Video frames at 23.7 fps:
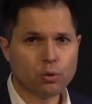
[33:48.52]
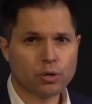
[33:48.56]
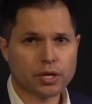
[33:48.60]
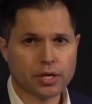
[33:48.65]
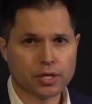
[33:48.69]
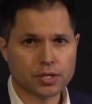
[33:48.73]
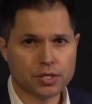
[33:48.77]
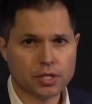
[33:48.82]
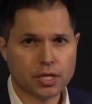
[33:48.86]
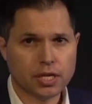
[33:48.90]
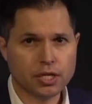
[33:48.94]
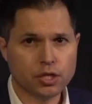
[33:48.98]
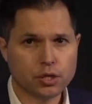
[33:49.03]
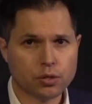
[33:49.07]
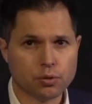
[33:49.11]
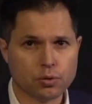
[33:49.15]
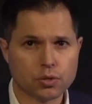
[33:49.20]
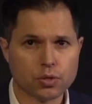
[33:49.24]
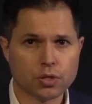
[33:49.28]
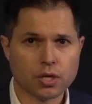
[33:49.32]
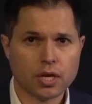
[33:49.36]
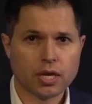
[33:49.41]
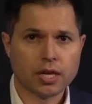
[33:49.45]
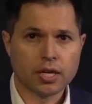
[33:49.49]

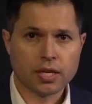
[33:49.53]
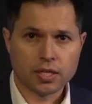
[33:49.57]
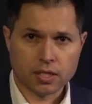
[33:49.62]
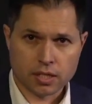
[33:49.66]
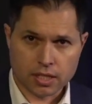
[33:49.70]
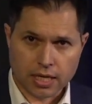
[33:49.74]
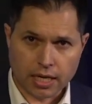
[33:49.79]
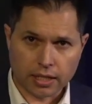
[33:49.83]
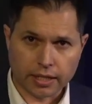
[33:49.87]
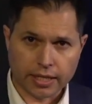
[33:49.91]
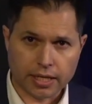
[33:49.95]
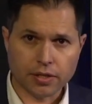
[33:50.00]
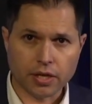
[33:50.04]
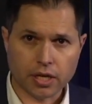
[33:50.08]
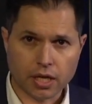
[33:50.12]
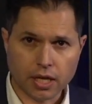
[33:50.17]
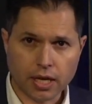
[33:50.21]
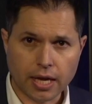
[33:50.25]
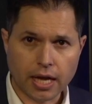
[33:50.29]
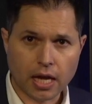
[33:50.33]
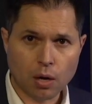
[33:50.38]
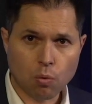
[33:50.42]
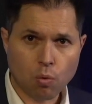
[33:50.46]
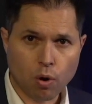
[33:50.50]
continues telling the
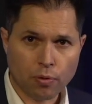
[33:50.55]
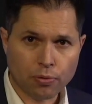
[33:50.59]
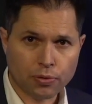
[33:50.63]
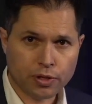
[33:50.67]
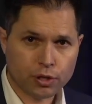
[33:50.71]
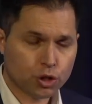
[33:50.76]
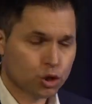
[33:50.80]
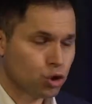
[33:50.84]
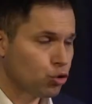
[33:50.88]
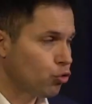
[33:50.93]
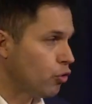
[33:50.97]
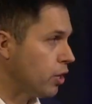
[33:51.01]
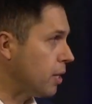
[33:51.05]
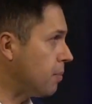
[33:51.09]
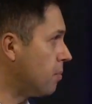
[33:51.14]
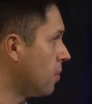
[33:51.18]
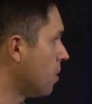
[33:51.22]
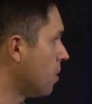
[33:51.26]
king what this dream